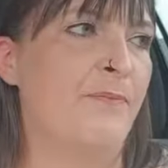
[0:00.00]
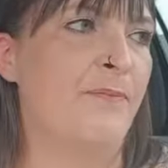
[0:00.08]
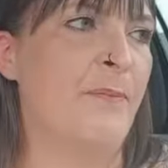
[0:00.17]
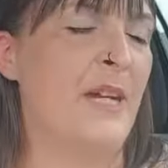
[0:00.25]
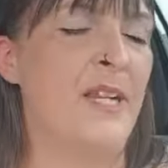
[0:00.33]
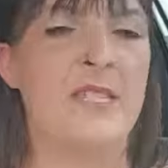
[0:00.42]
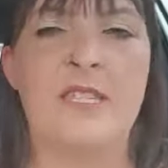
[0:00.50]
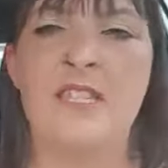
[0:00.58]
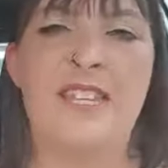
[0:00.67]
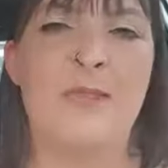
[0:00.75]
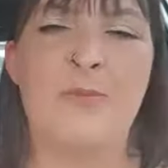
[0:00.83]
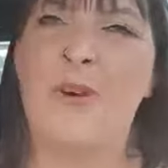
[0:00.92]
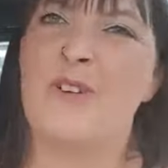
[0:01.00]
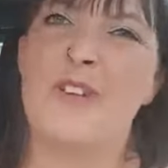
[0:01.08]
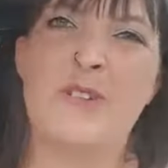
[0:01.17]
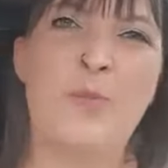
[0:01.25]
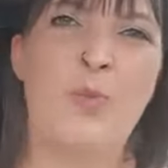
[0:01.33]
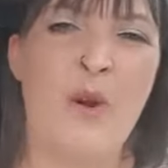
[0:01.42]
Because yeah, the
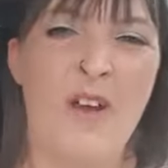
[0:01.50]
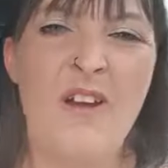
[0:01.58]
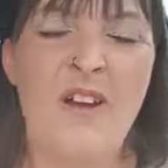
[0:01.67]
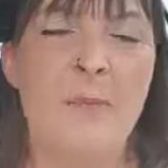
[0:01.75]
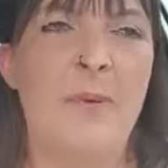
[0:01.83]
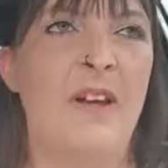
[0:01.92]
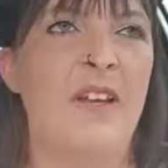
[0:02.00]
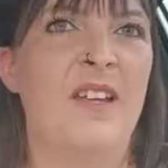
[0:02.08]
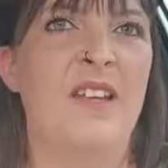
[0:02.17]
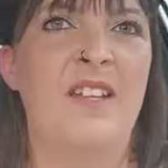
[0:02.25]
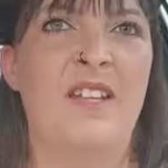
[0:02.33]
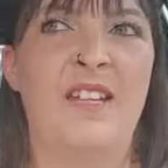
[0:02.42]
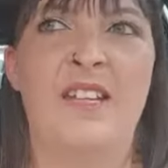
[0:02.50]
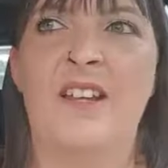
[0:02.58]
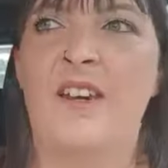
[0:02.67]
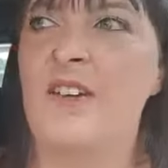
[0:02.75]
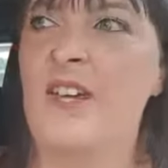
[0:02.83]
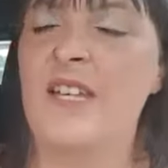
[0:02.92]
products work, but you
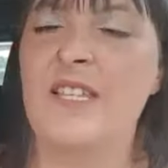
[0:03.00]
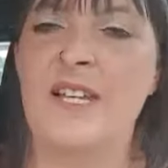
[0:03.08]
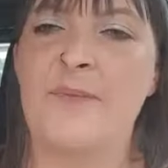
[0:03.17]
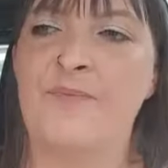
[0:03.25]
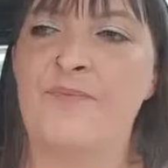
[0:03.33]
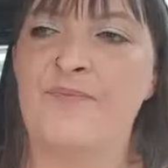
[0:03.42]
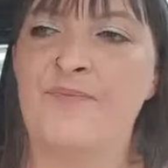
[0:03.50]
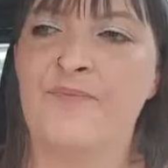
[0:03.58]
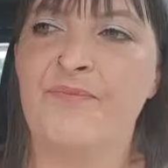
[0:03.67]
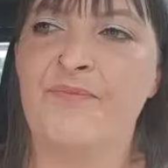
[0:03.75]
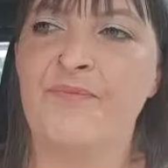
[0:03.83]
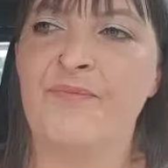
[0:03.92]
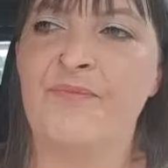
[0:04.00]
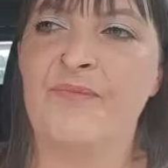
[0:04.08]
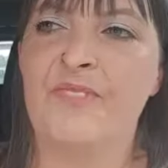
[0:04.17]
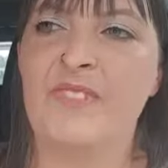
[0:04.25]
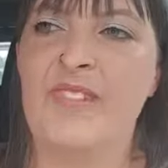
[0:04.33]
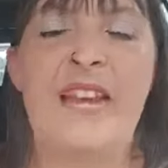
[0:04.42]
know, it's
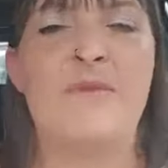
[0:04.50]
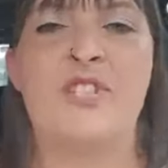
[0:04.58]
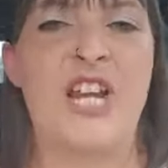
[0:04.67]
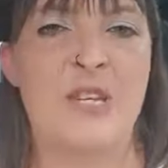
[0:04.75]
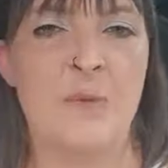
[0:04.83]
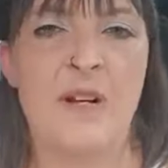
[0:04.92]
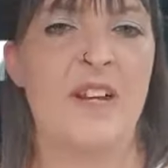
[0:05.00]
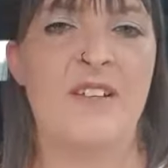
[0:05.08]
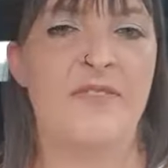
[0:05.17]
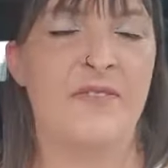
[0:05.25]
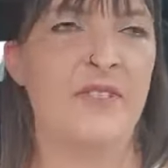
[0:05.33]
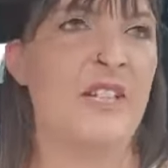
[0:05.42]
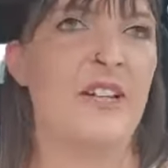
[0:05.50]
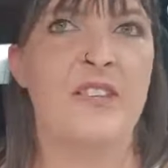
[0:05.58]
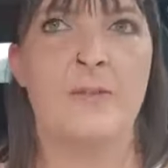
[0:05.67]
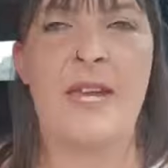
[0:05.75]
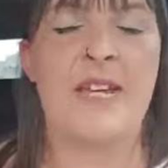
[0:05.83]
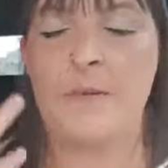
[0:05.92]
they haven't changed my life. You know,
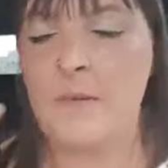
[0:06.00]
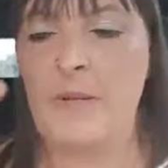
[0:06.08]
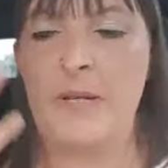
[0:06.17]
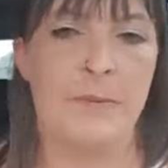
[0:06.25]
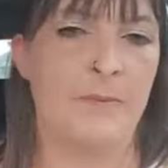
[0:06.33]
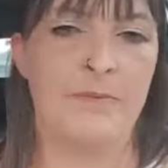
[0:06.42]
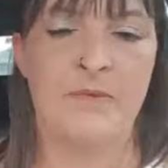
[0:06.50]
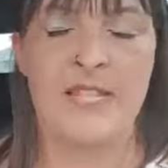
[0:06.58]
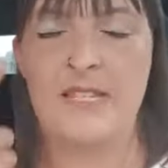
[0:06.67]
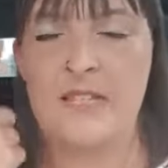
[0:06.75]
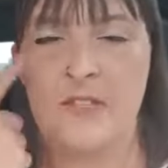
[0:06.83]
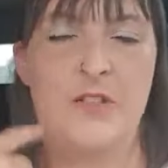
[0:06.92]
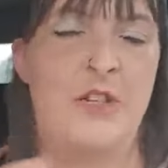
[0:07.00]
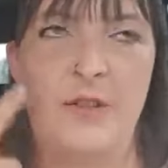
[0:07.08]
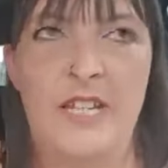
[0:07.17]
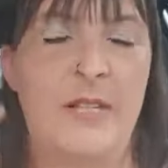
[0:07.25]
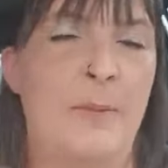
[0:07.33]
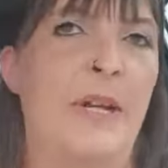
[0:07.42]
the makeup's been this isn't
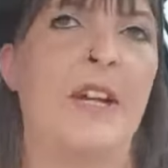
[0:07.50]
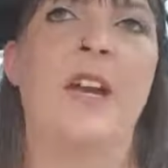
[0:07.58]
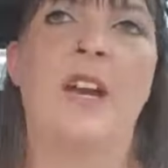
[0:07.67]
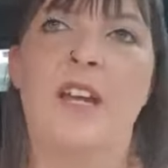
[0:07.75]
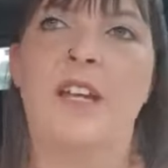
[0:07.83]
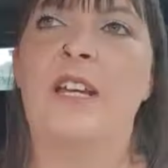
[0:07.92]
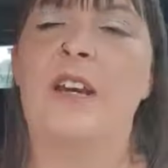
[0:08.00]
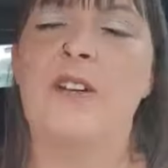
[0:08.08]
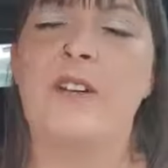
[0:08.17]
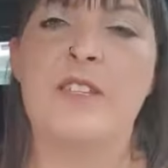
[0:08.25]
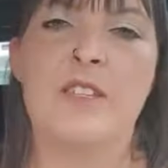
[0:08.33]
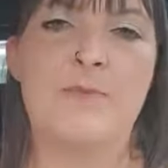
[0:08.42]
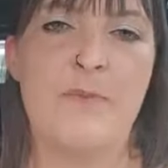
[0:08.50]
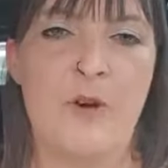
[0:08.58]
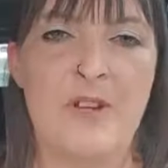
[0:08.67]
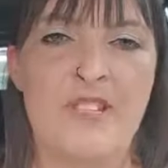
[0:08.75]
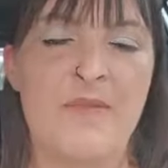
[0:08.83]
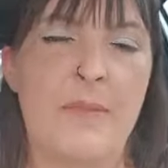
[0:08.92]
Unique, but you know, the
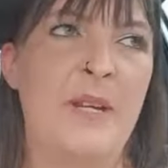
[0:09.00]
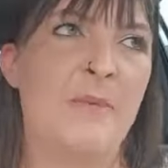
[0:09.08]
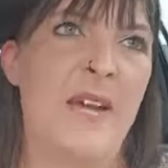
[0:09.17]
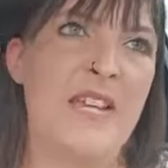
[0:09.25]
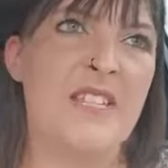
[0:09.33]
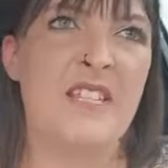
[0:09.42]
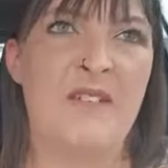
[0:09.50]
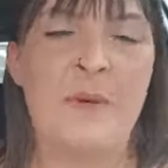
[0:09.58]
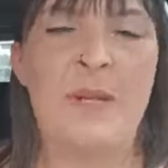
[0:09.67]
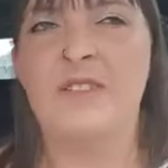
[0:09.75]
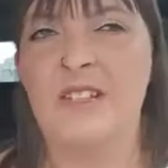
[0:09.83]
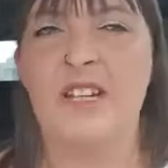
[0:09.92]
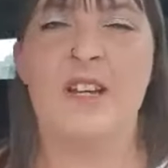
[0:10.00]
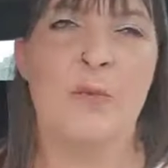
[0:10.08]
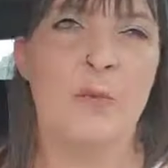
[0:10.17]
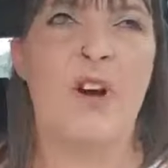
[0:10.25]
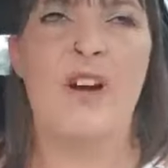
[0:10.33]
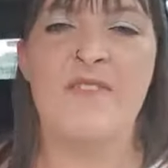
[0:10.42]
products have been amazing. They've been, you know,
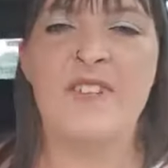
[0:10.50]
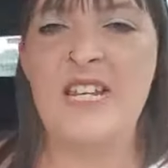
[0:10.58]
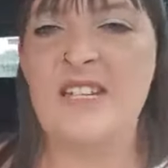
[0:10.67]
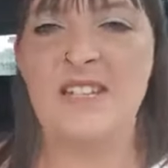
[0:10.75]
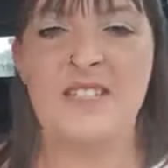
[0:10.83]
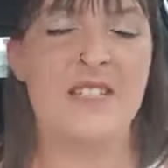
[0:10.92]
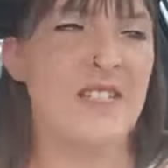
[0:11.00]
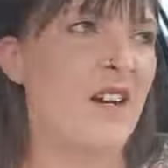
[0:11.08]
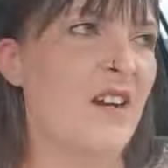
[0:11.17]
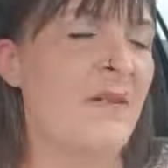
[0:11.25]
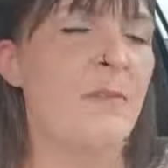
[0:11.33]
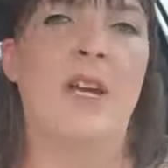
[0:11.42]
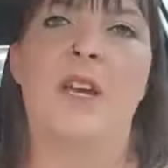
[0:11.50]
what I've needed at the time.